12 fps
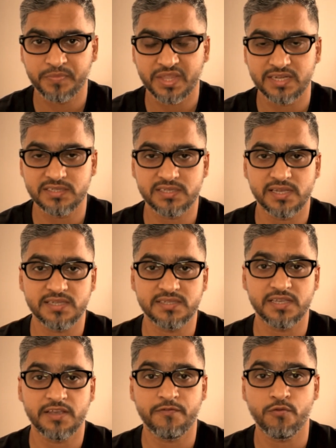It
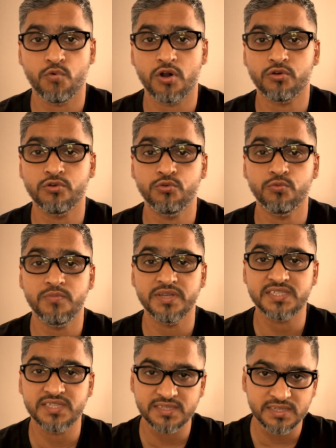says if you want to do
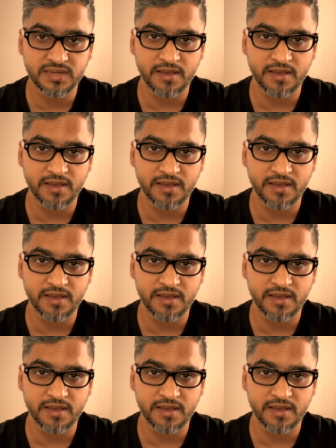business in